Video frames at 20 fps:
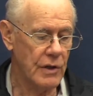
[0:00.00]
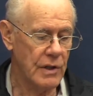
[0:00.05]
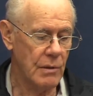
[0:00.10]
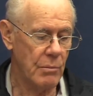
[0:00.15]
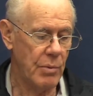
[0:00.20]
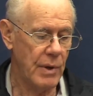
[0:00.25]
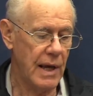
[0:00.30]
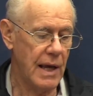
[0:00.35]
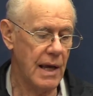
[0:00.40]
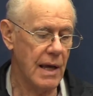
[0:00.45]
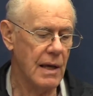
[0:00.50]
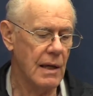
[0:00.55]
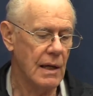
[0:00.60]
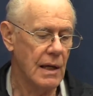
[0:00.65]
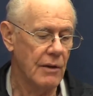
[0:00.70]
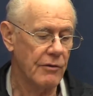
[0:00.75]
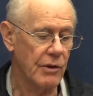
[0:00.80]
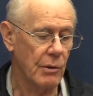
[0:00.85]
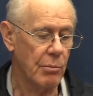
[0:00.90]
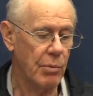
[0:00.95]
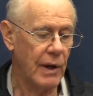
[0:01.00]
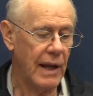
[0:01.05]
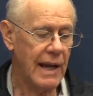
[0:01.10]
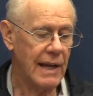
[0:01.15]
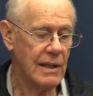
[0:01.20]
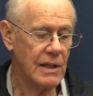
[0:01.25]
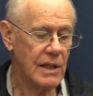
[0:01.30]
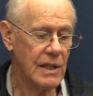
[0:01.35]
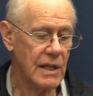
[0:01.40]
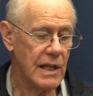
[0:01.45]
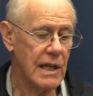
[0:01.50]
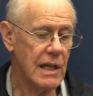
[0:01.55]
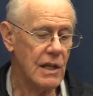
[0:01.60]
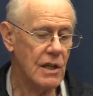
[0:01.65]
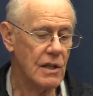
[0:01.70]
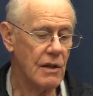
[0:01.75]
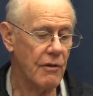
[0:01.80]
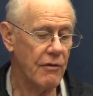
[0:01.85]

to pay for plant seeds,